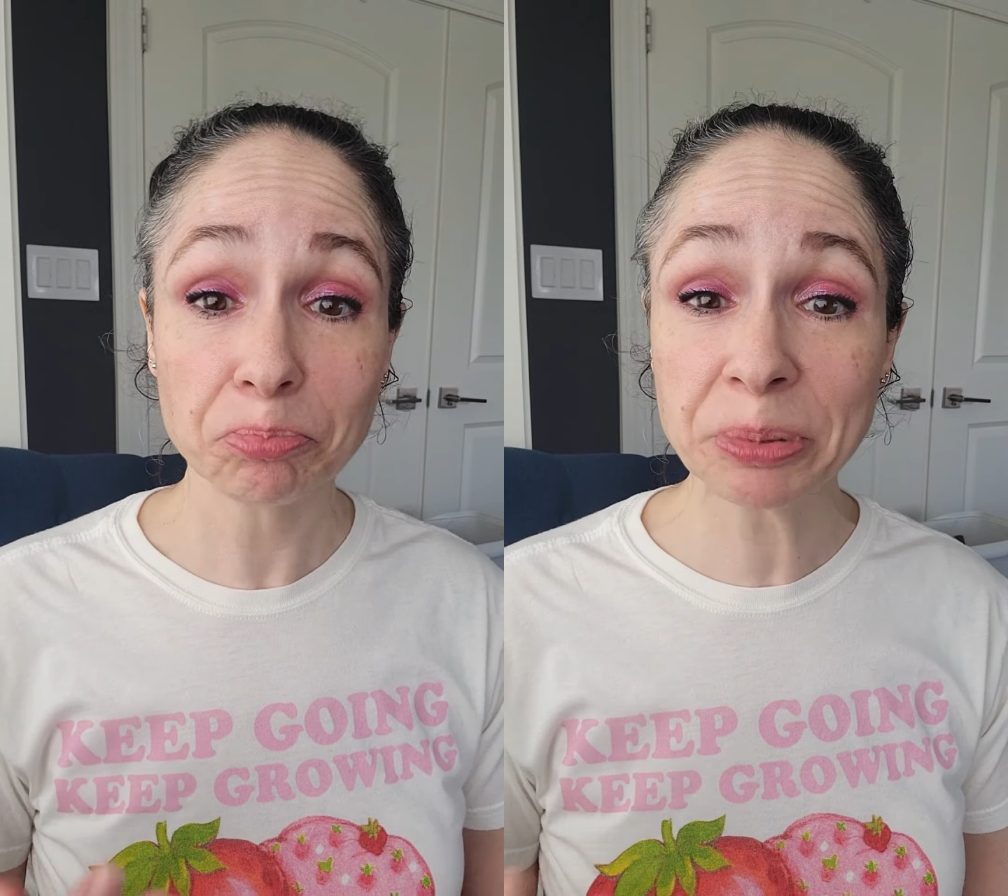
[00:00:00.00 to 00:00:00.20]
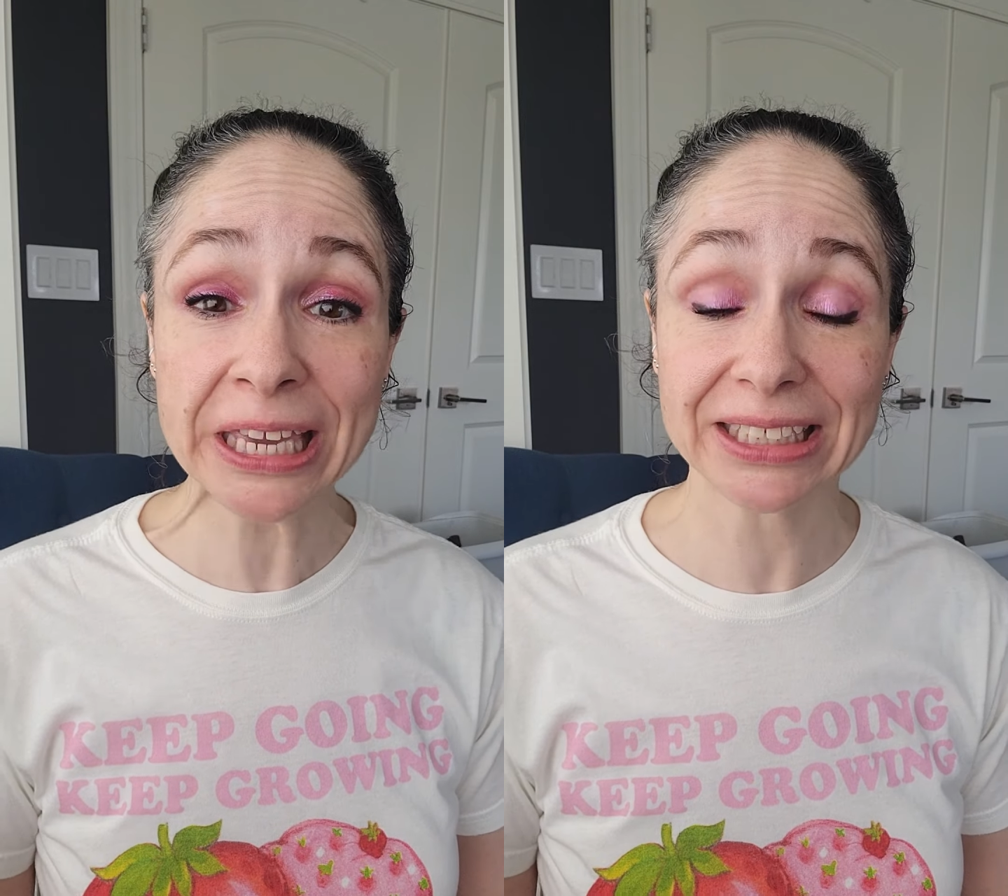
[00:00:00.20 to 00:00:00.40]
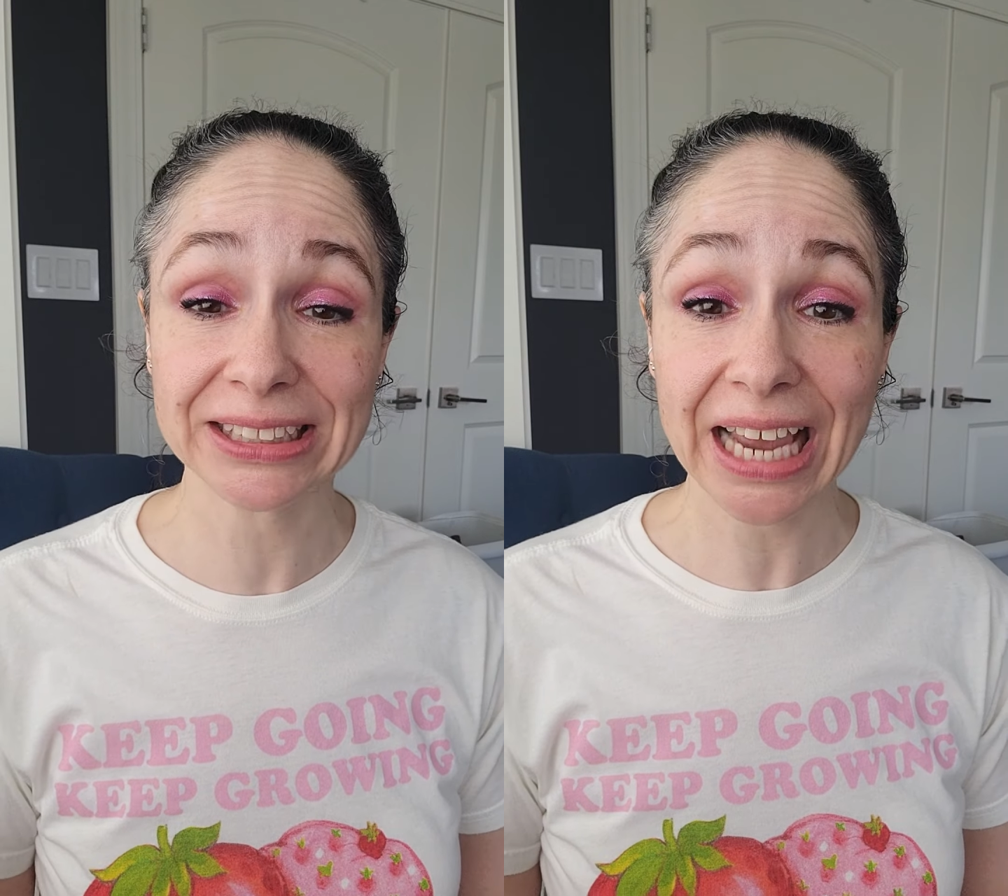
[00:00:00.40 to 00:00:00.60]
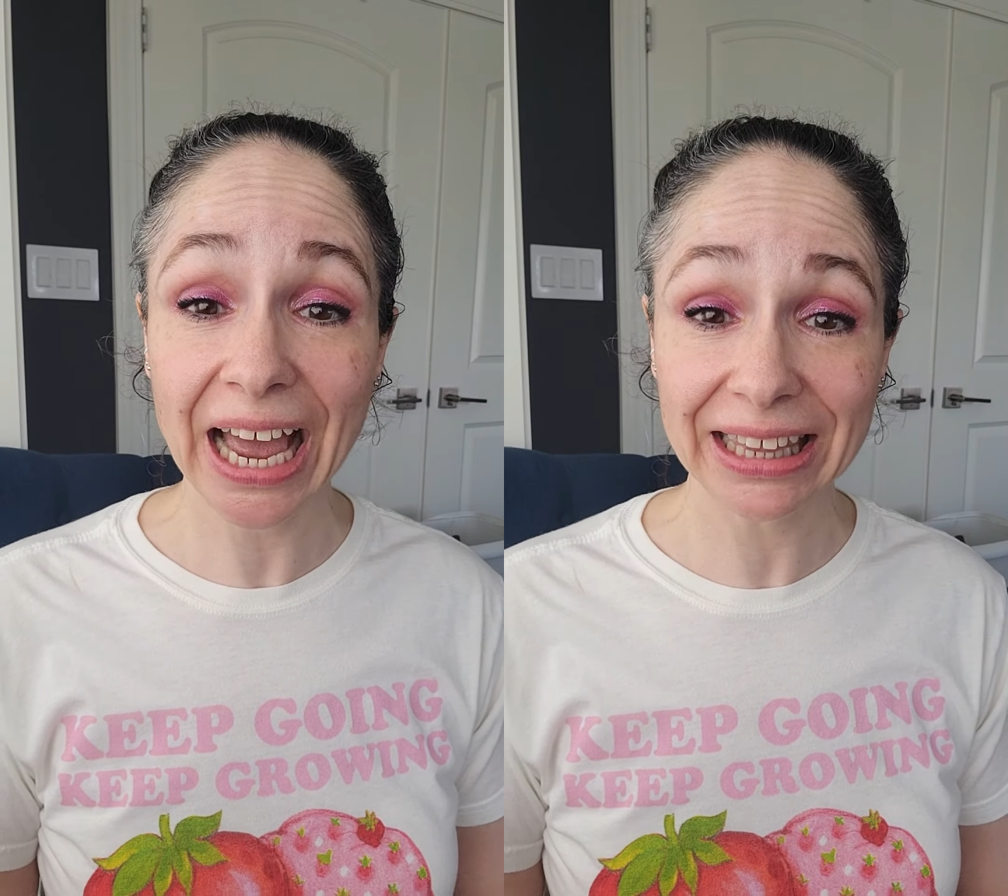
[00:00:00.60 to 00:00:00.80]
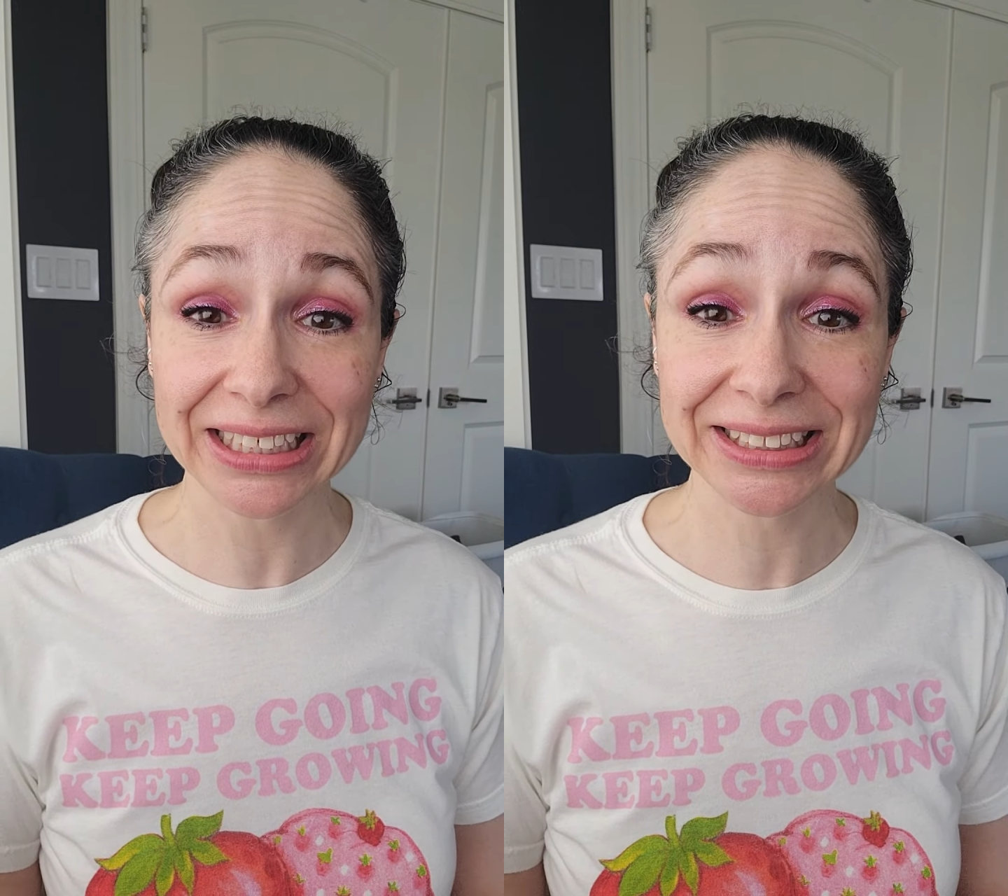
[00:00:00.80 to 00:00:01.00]
beat
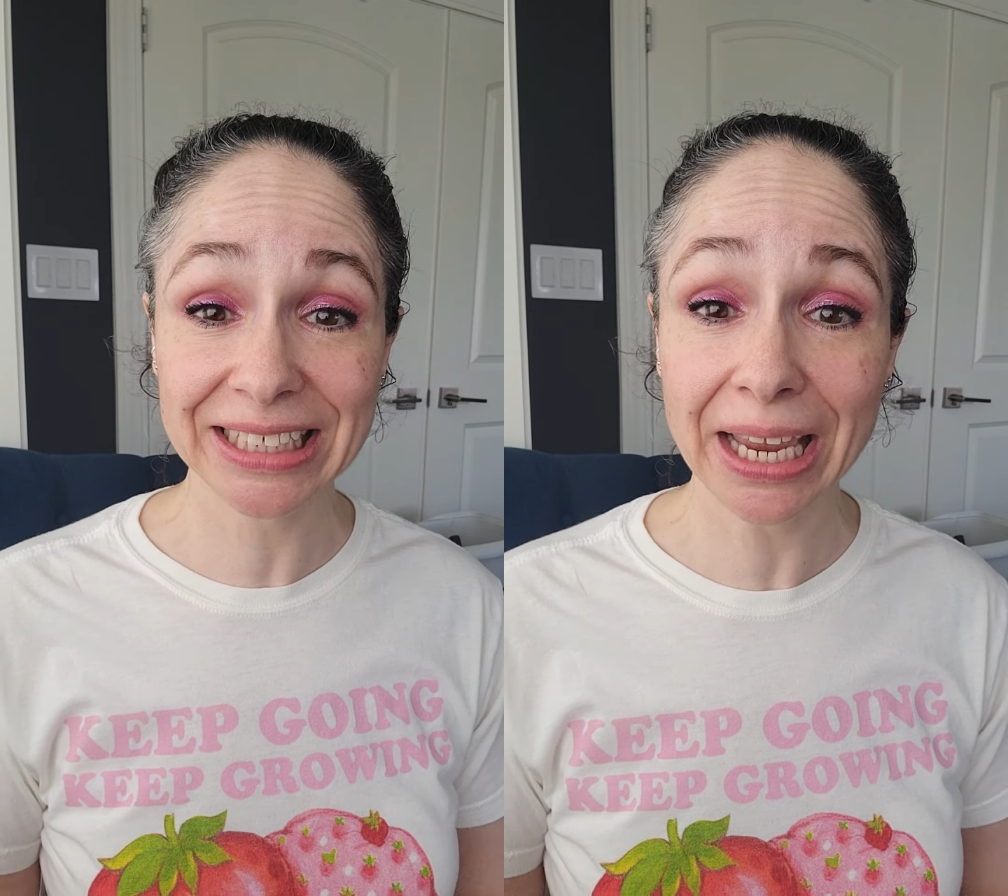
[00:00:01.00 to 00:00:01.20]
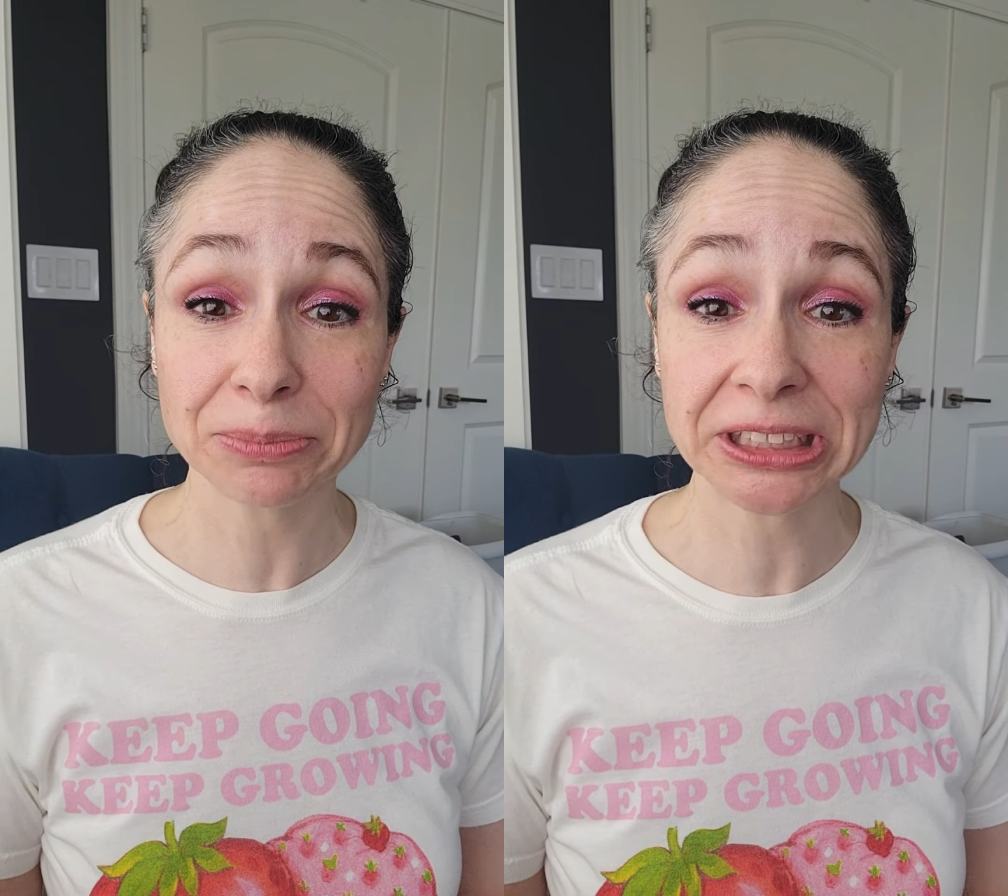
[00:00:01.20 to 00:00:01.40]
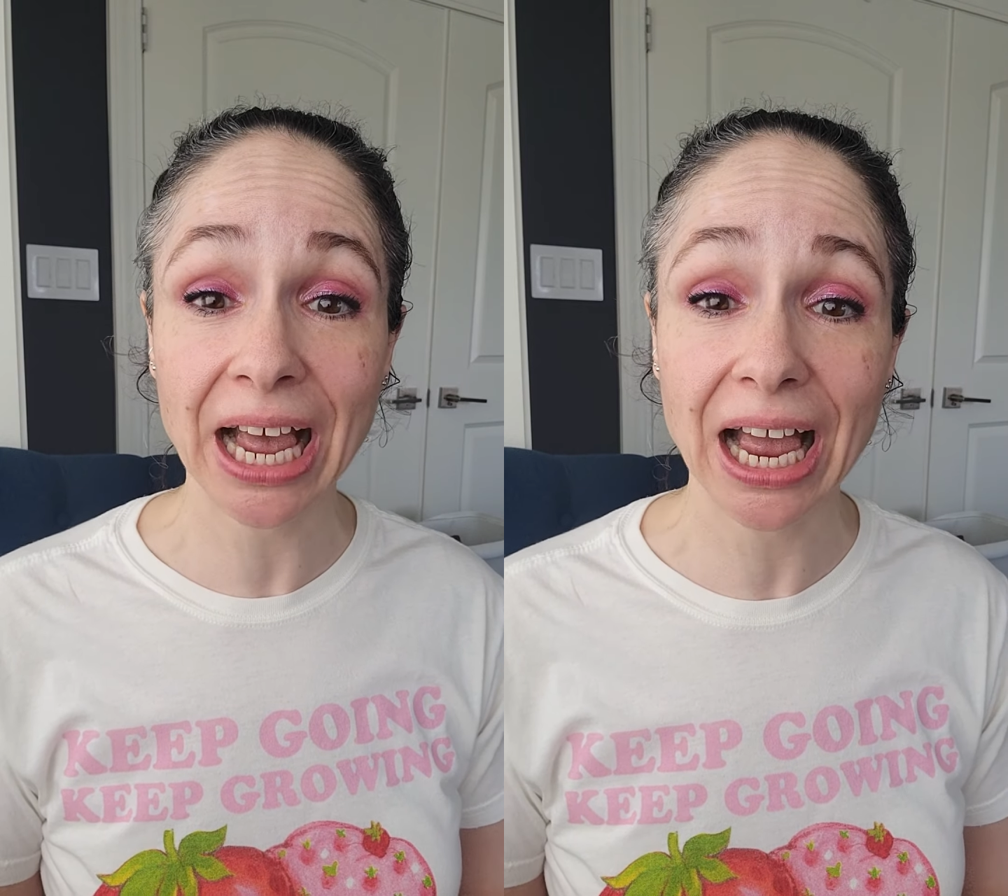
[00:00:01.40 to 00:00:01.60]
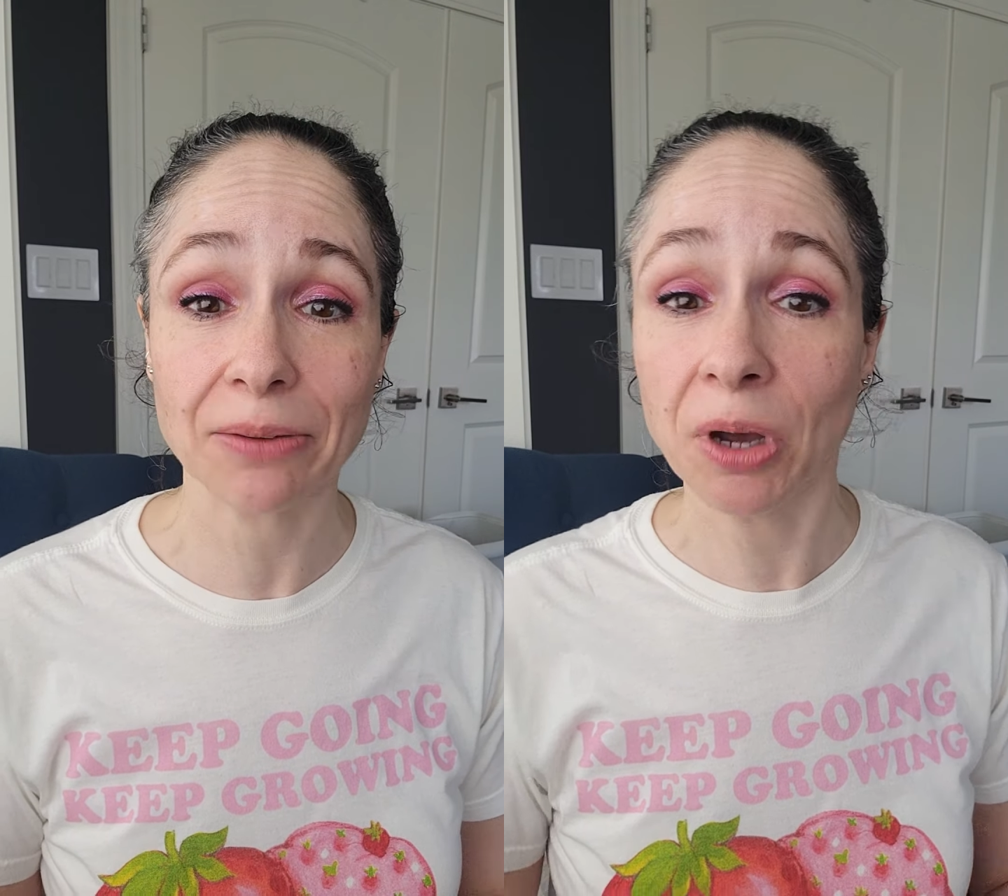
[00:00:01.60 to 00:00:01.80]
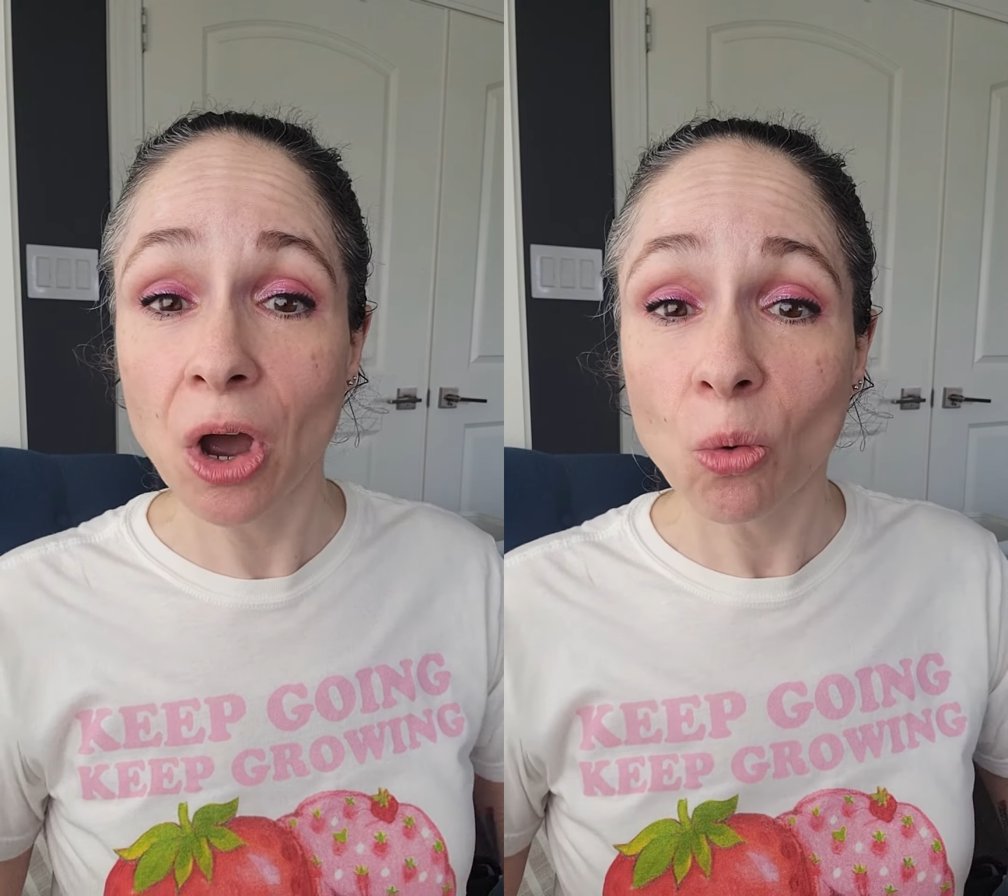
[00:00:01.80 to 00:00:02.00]
at the same time.